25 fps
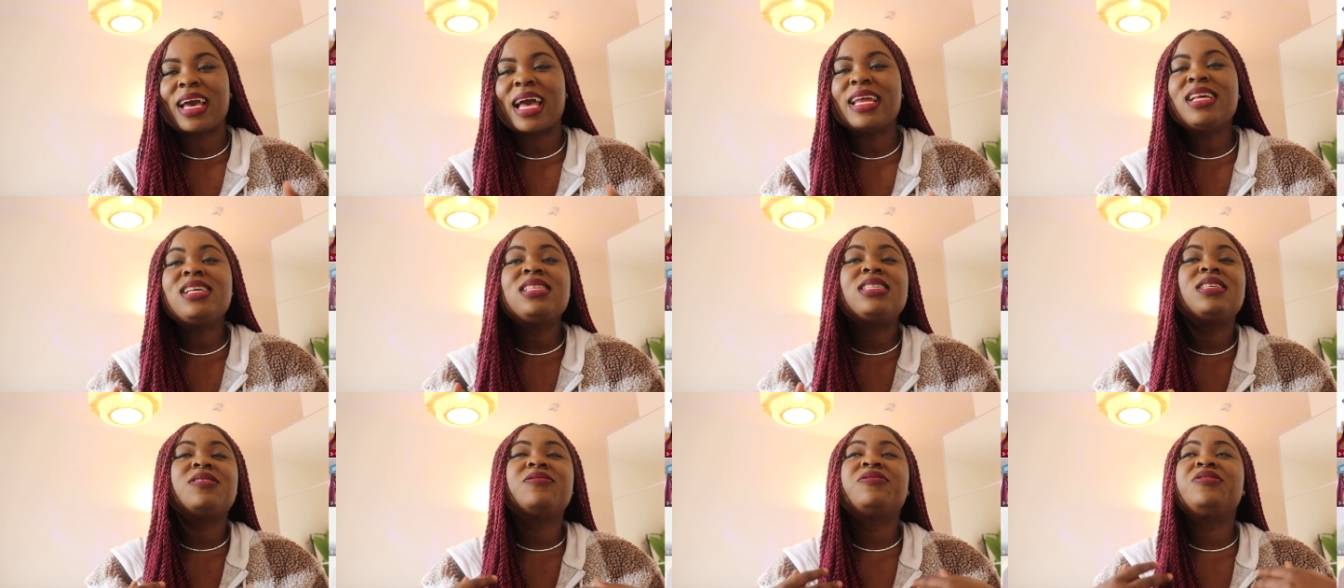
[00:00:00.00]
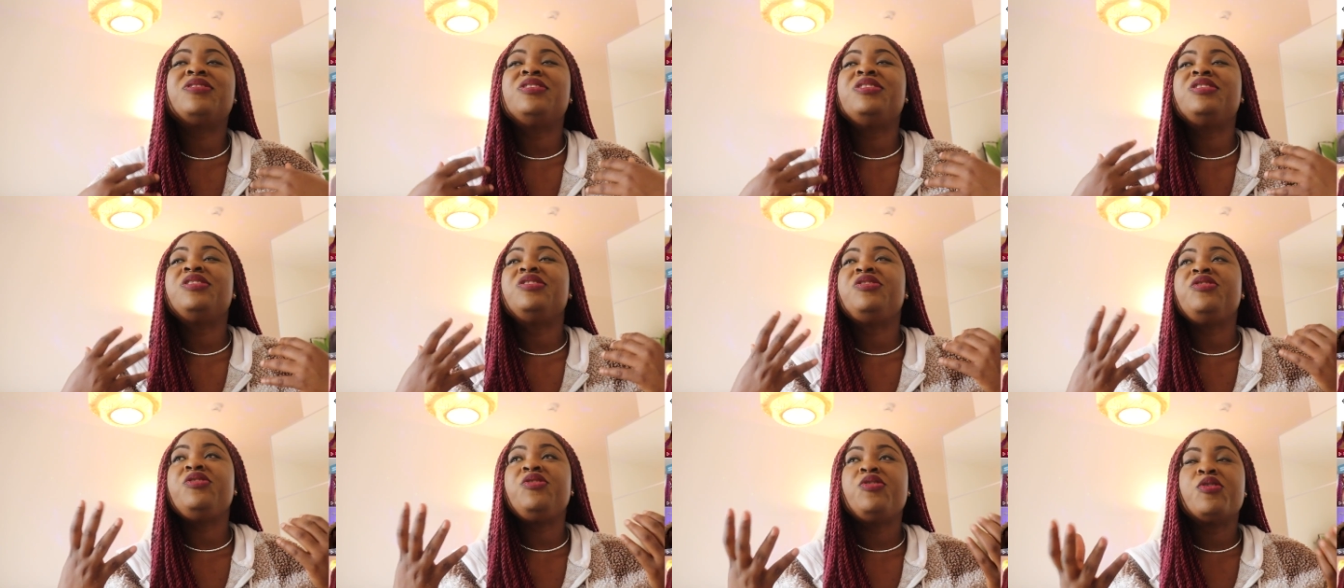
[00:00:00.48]
I didn't
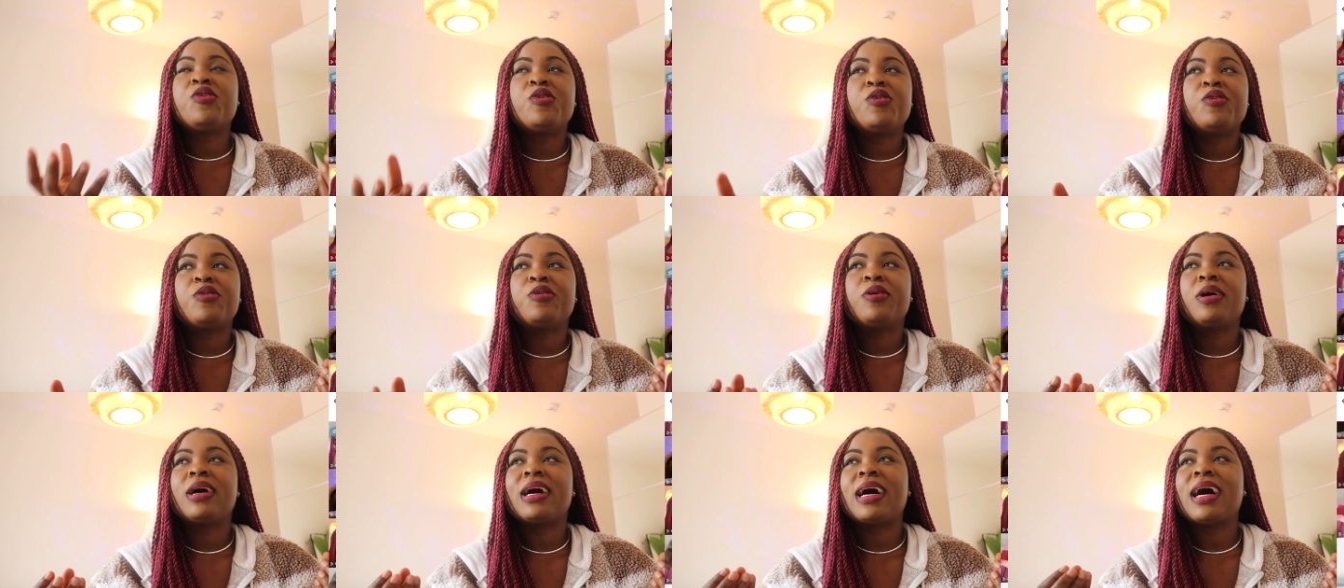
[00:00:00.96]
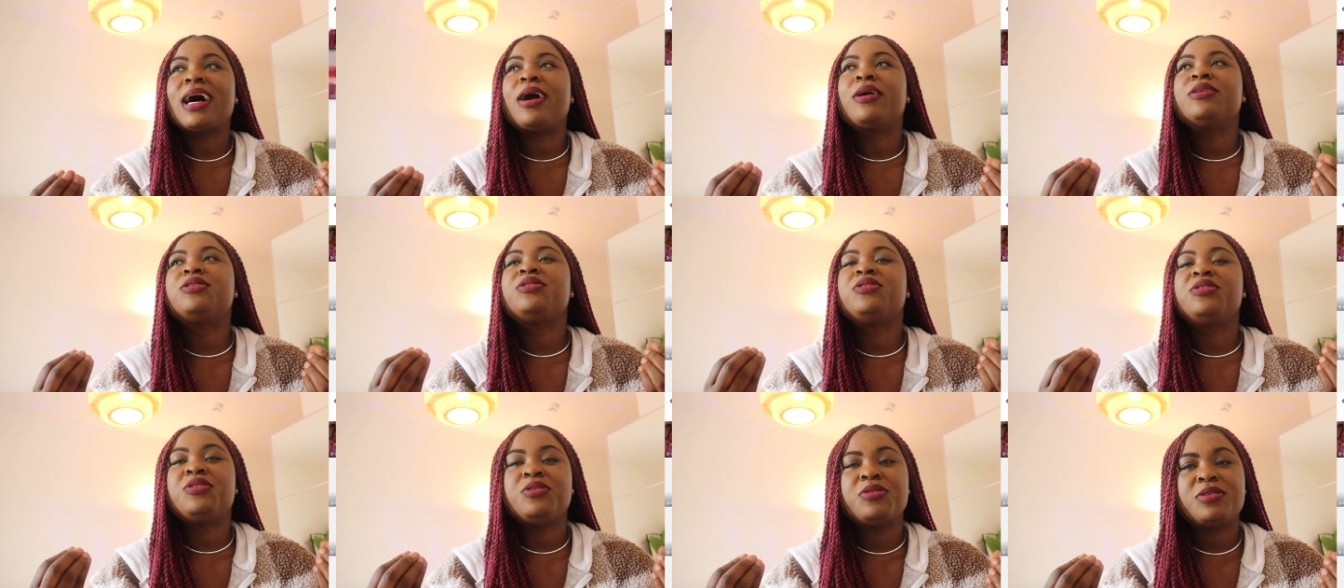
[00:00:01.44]
even know how
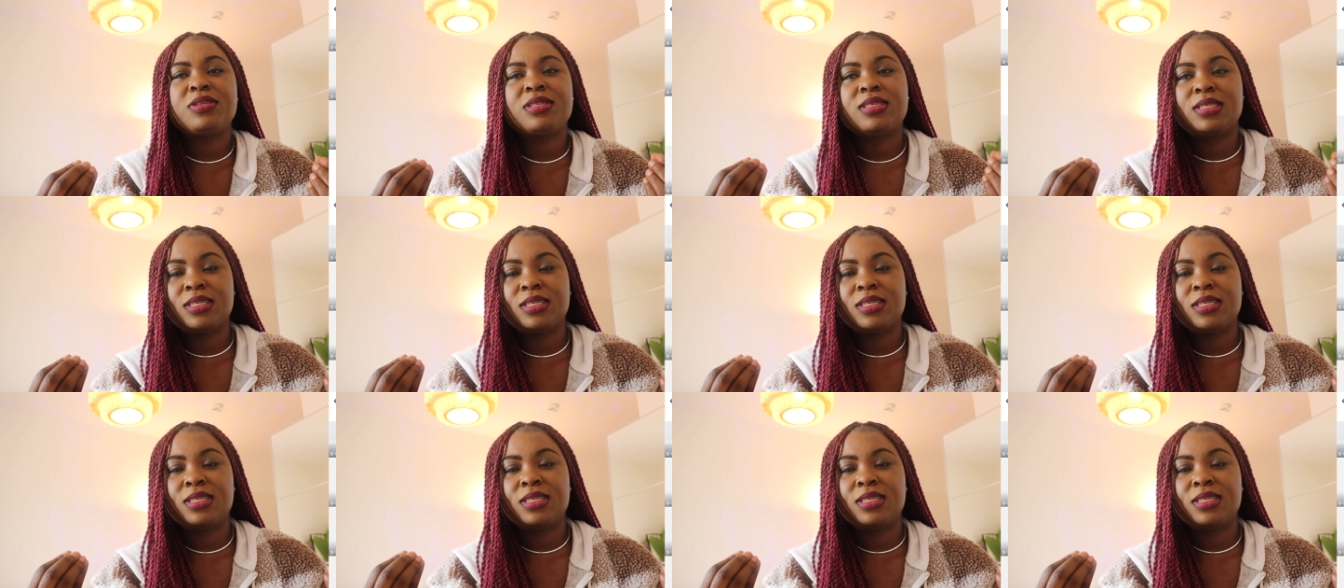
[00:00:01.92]
to use